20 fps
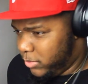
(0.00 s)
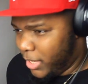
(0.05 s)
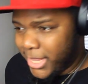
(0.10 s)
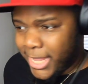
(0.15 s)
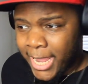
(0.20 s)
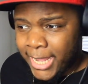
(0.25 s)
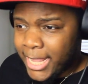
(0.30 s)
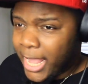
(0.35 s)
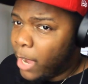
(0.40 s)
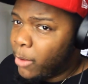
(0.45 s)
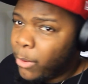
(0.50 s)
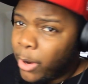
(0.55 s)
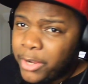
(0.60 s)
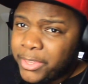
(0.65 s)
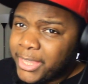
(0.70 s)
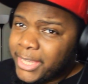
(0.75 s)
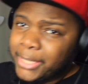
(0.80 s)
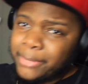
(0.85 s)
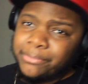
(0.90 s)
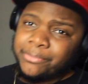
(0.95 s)
They're not
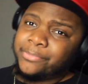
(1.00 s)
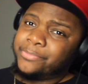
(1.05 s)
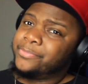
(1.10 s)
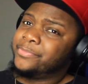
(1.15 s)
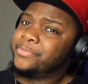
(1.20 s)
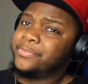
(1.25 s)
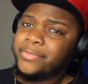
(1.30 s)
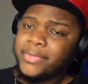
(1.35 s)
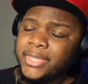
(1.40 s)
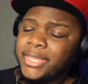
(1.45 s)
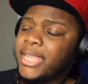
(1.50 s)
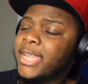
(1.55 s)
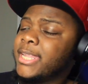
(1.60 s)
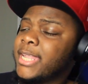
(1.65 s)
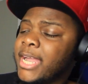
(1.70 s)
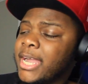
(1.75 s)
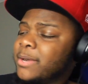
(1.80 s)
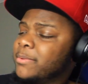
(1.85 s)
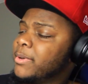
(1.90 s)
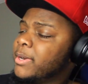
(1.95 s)
worth it. They're
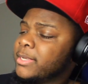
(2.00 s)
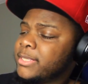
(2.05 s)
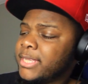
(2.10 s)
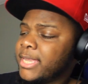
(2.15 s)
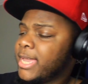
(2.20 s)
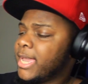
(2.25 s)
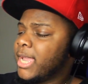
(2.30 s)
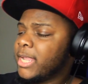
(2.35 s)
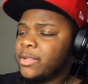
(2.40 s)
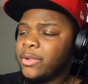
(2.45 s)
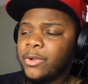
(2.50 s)
not worth it at